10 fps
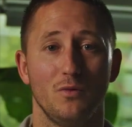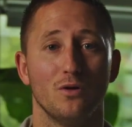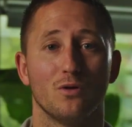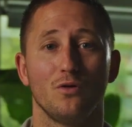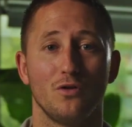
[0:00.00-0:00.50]
We
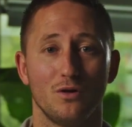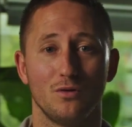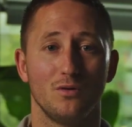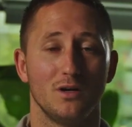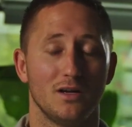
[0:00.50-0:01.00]
all
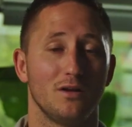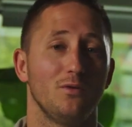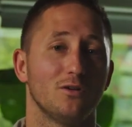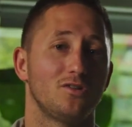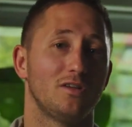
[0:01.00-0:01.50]
know that it
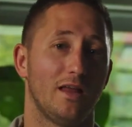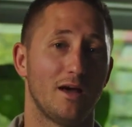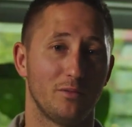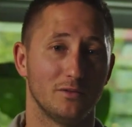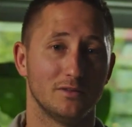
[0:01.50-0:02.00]
will still
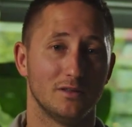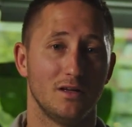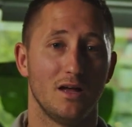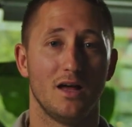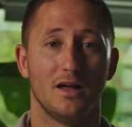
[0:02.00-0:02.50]
happen.
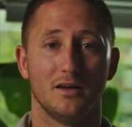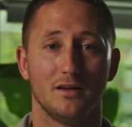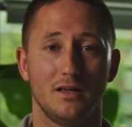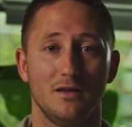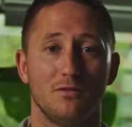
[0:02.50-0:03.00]
And
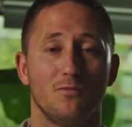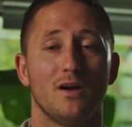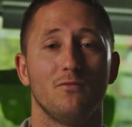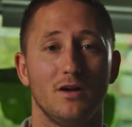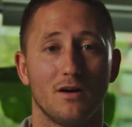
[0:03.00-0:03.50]
that even
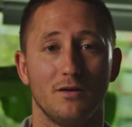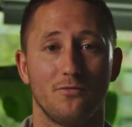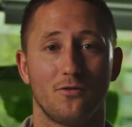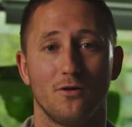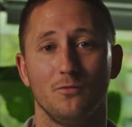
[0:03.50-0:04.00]
when we are
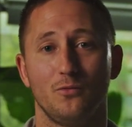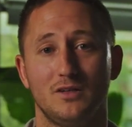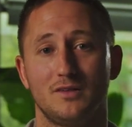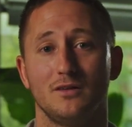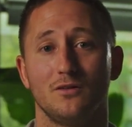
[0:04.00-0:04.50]
informed, we
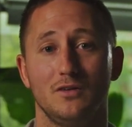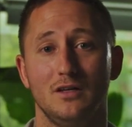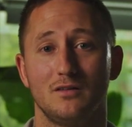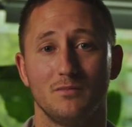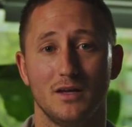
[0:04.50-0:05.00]
still
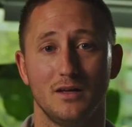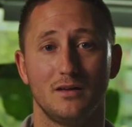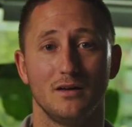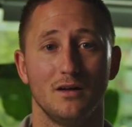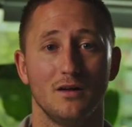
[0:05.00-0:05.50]
need to
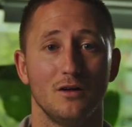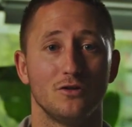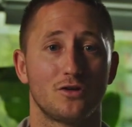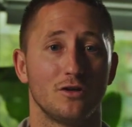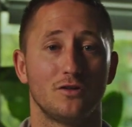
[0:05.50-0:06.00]
make
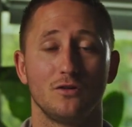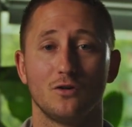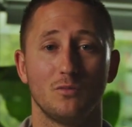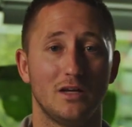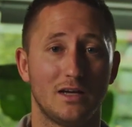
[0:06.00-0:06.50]
certain
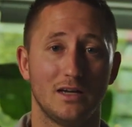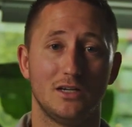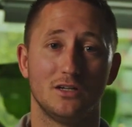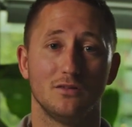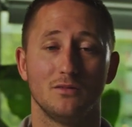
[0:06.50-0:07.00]

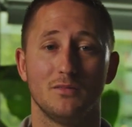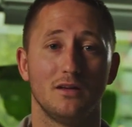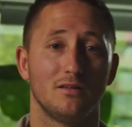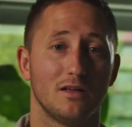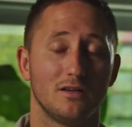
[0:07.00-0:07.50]
communication to
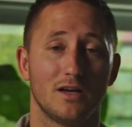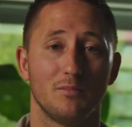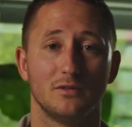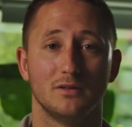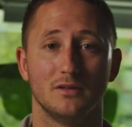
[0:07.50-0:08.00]
make things happen.